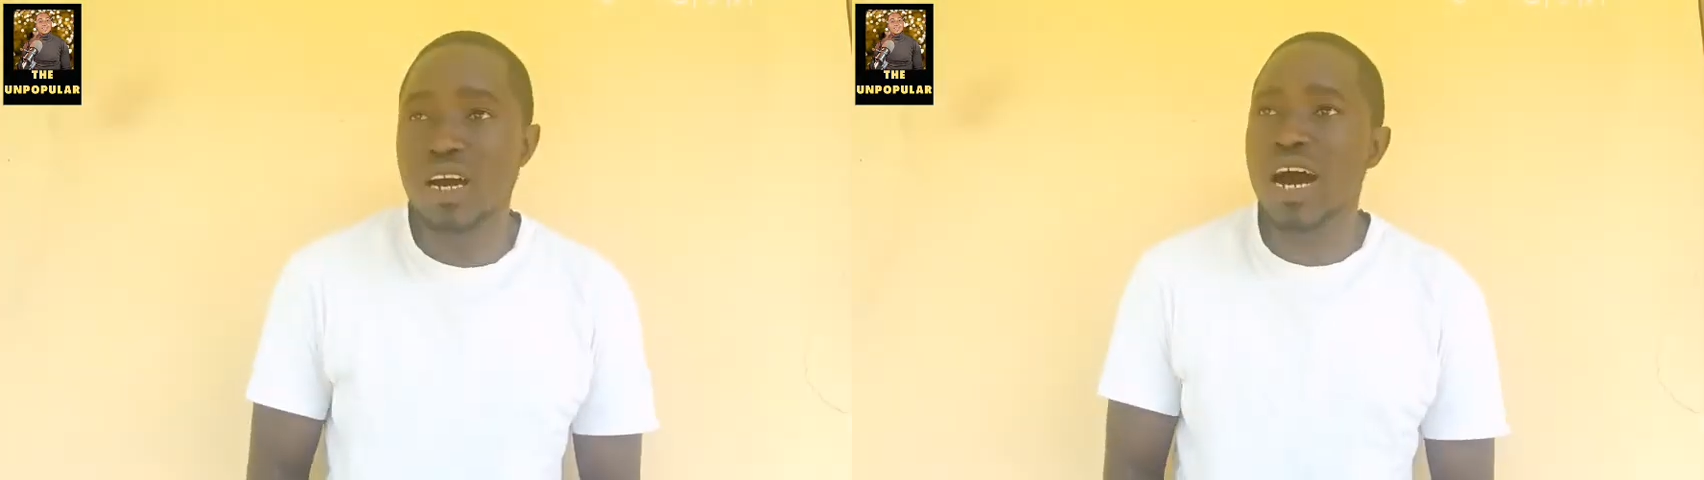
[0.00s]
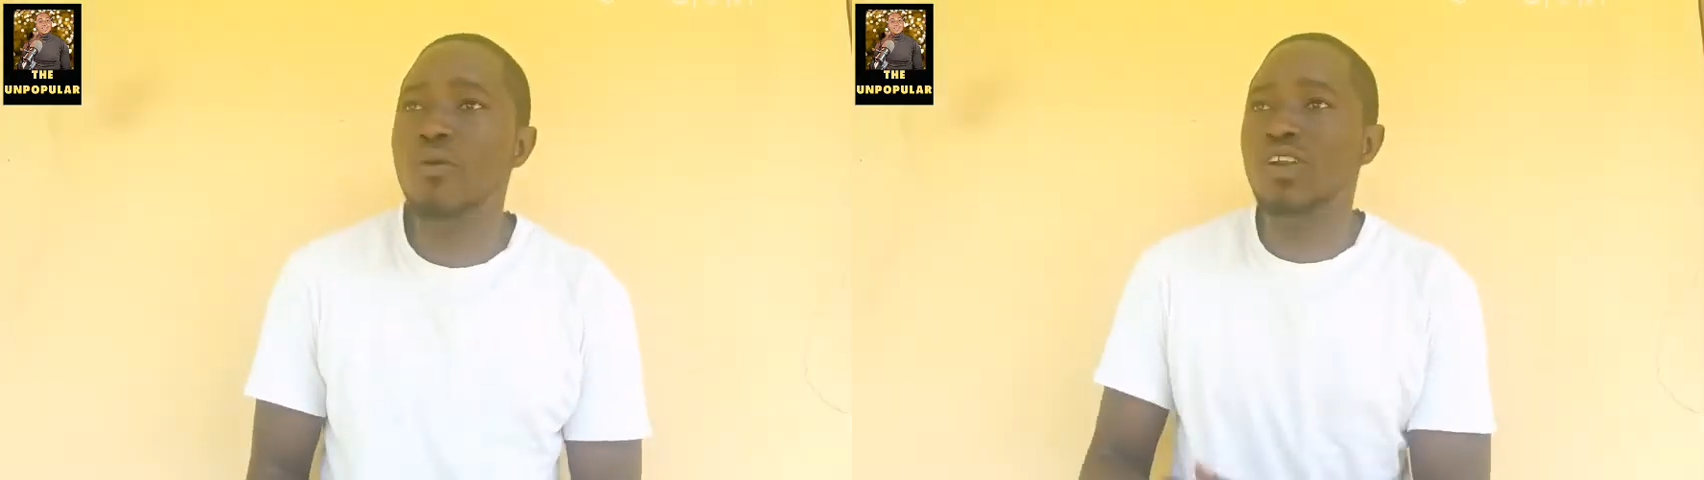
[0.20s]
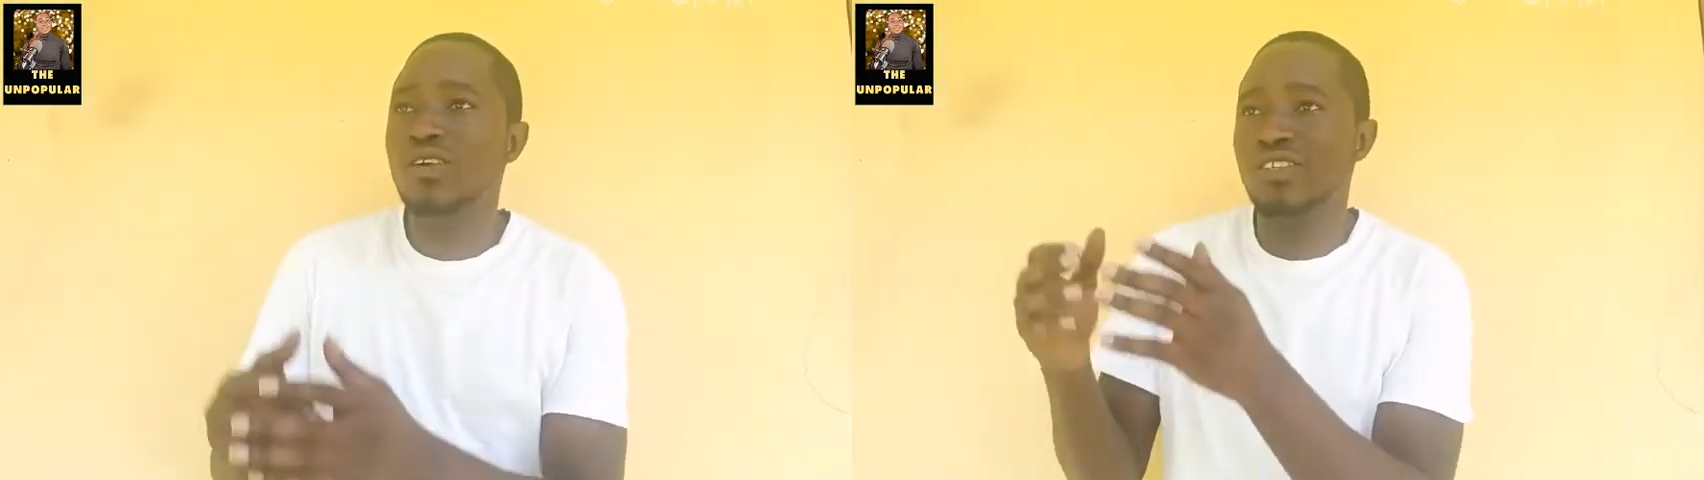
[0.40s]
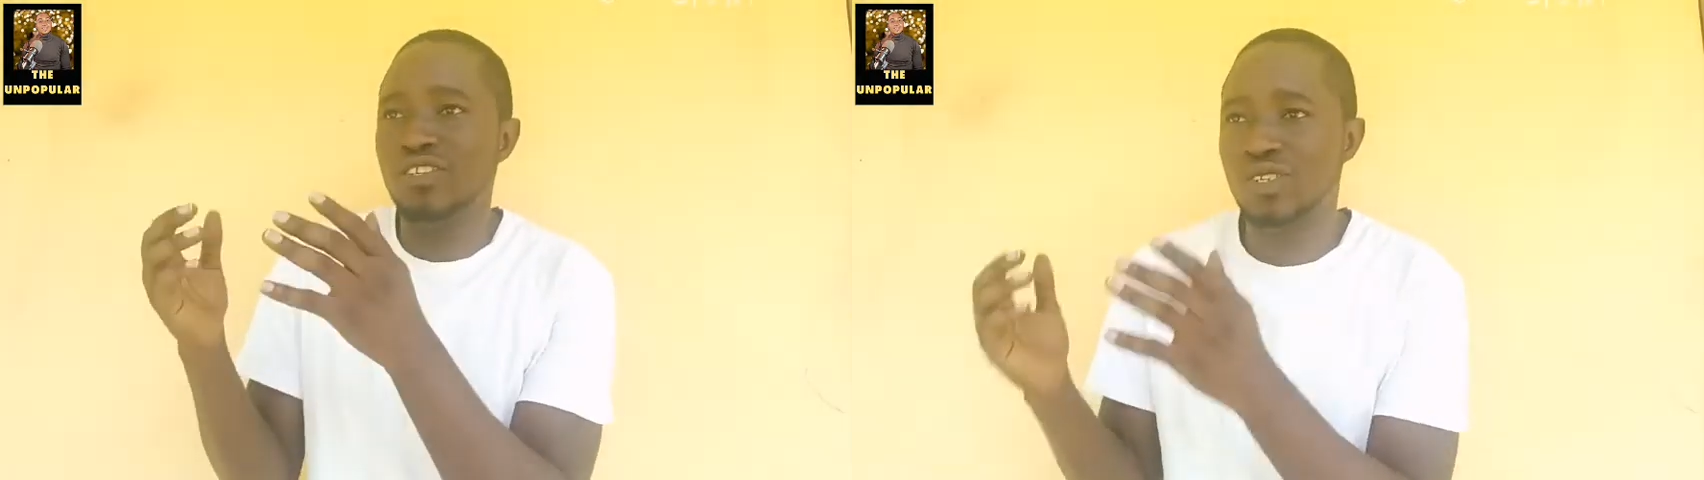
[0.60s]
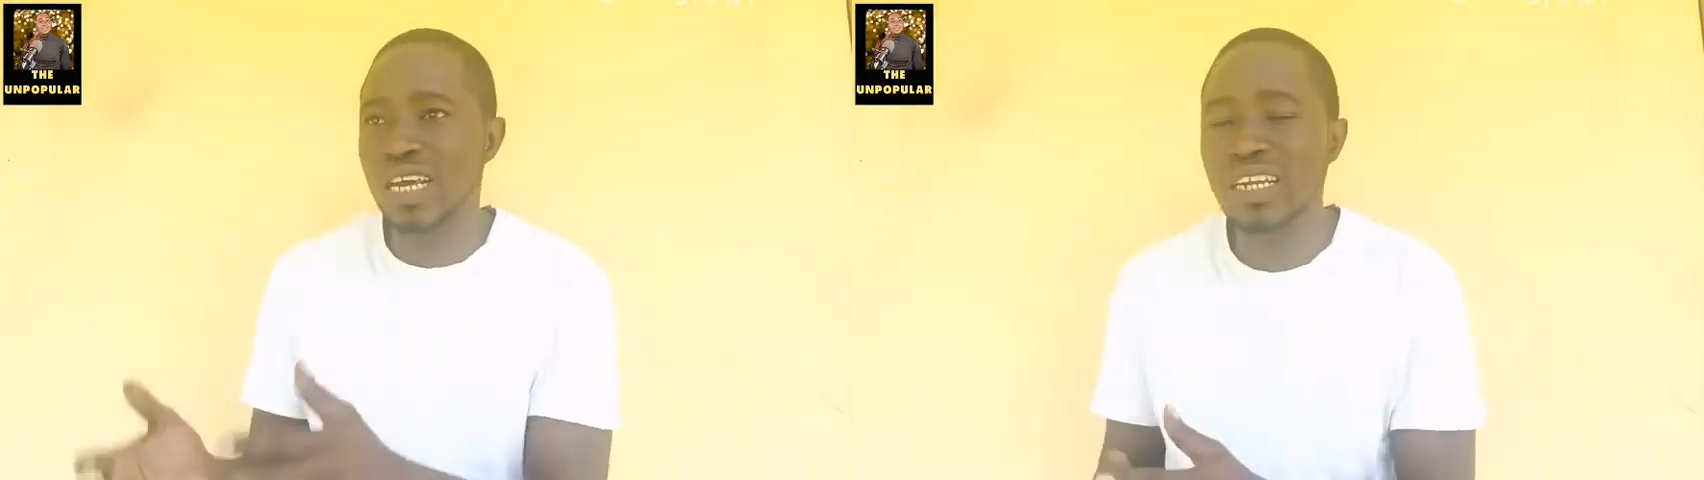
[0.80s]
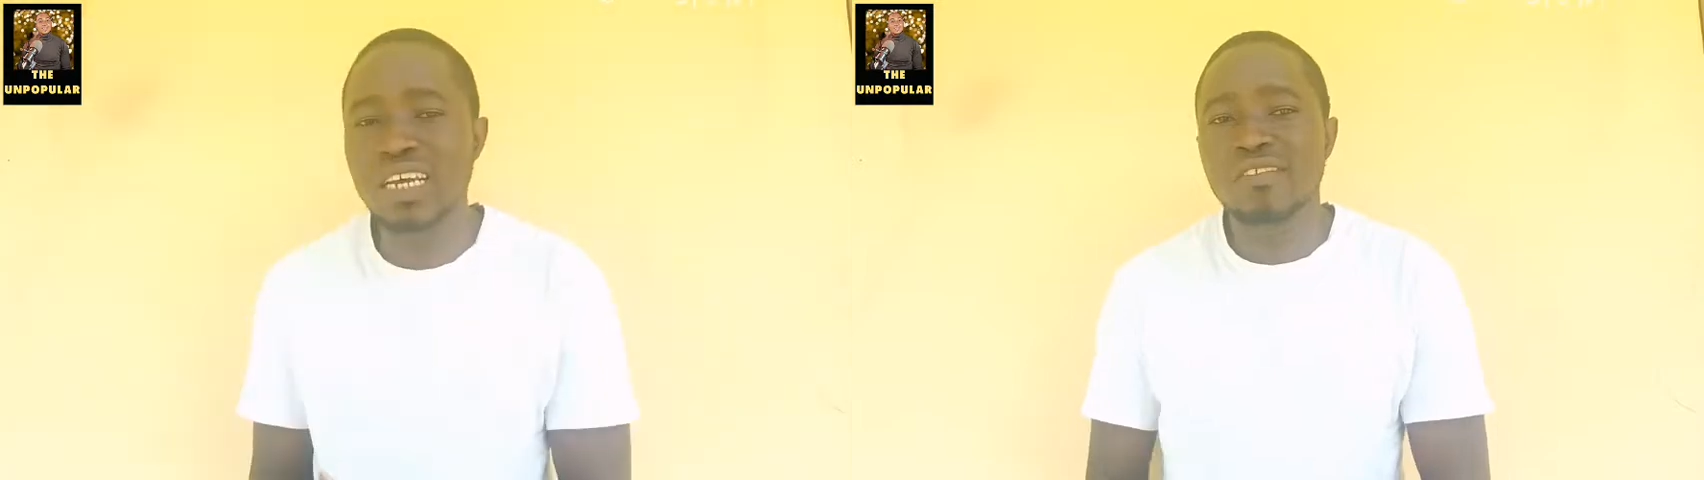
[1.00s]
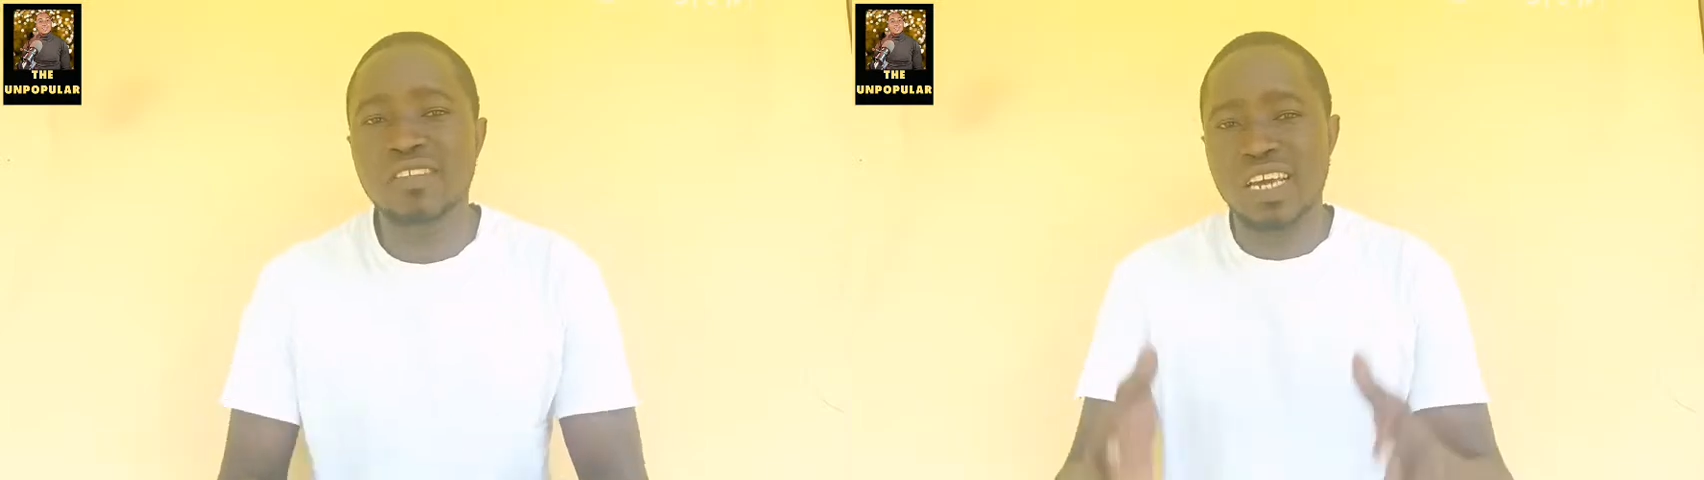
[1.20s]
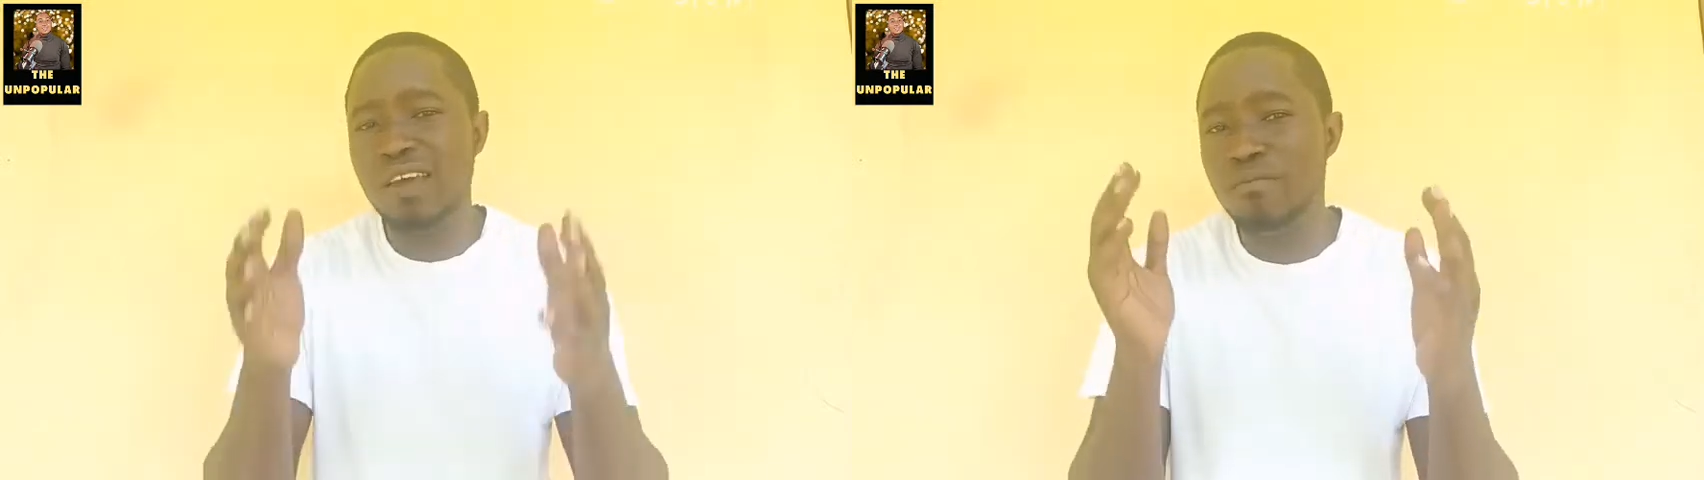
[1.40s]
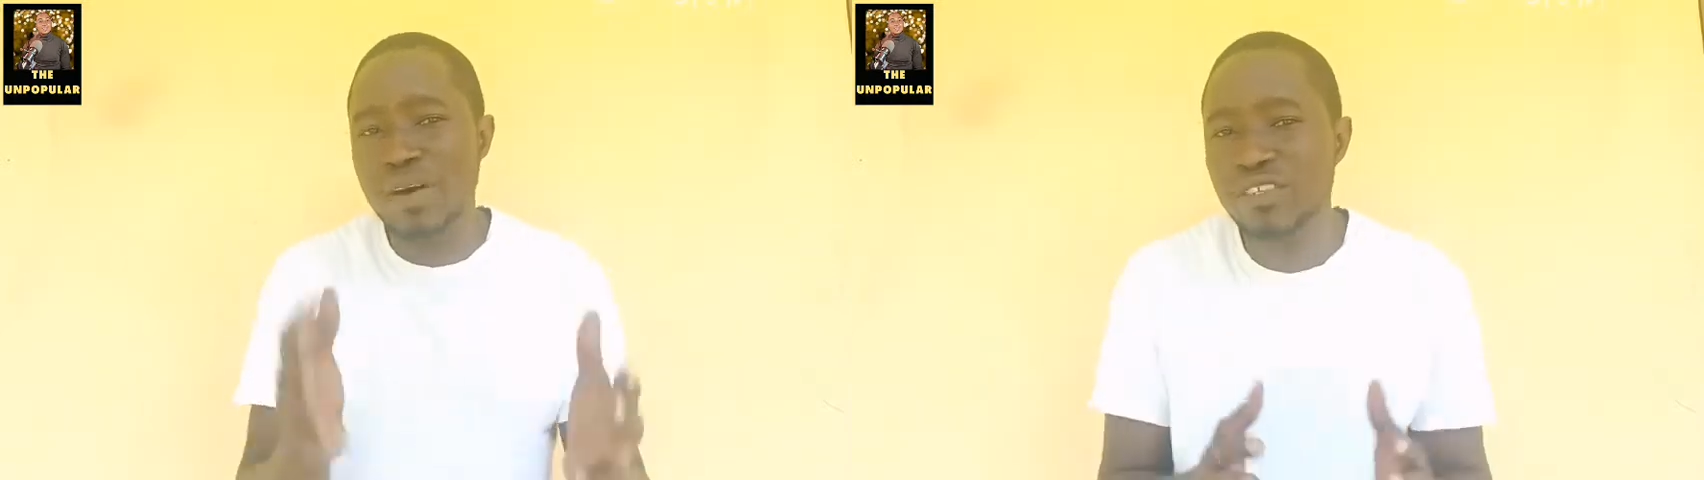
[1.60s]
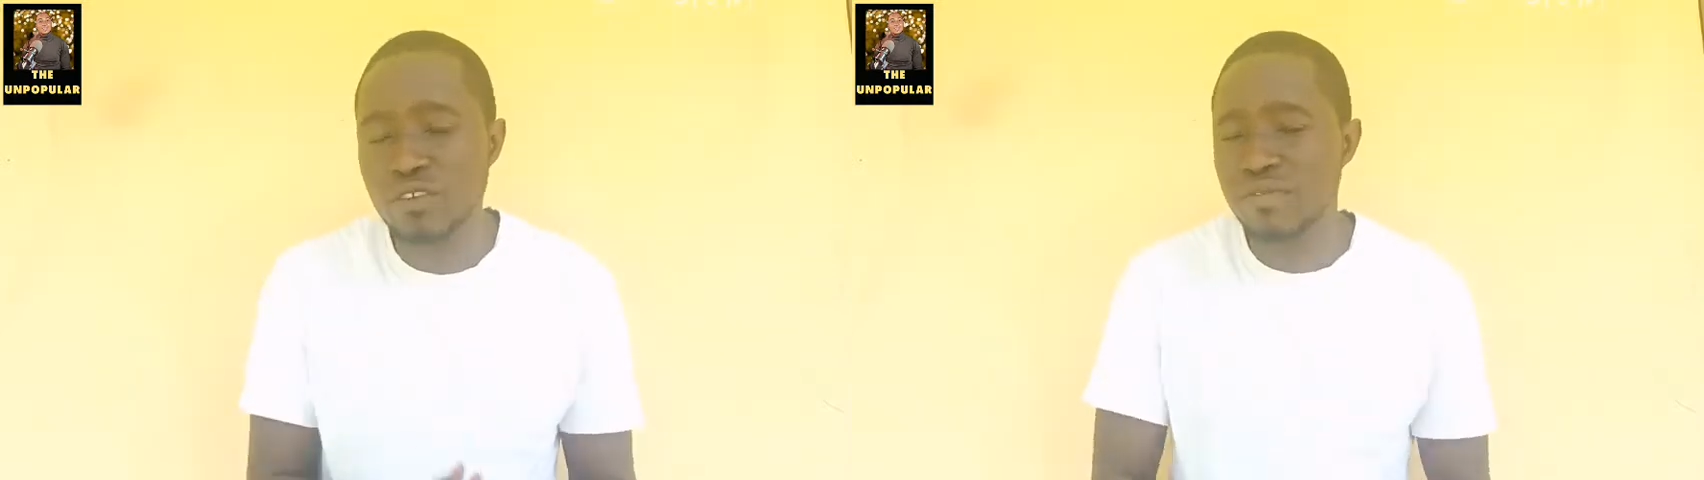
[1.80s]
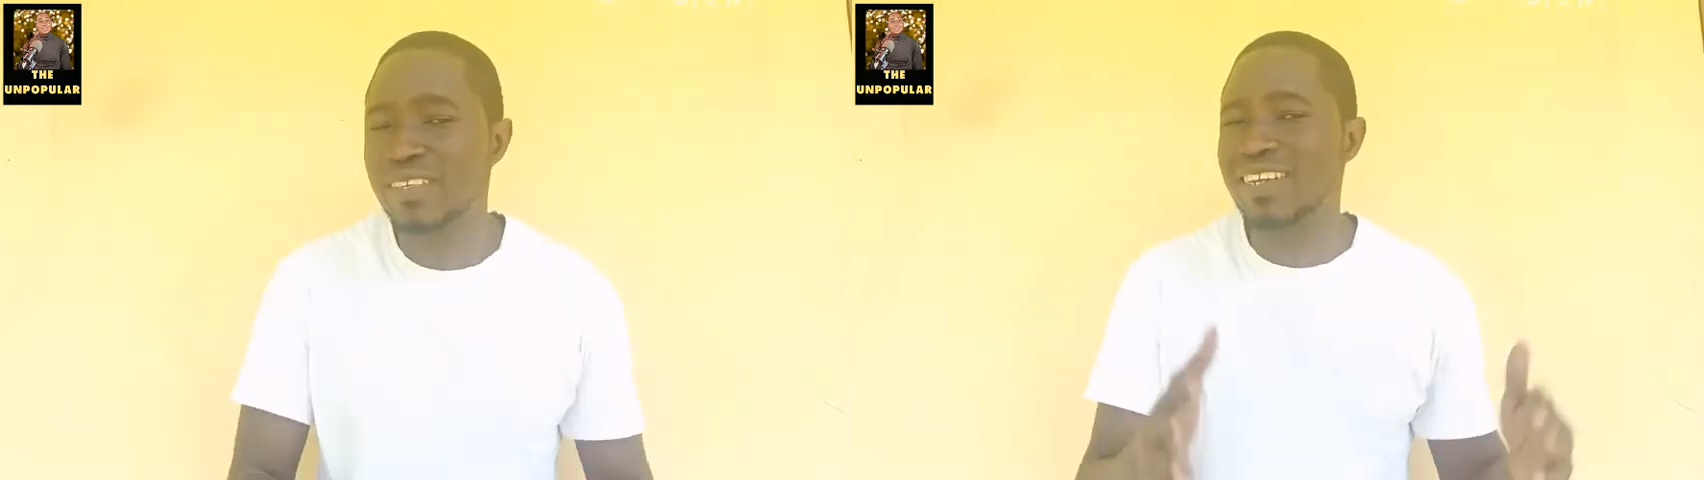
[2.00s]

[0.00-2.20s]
How will he understand the impact of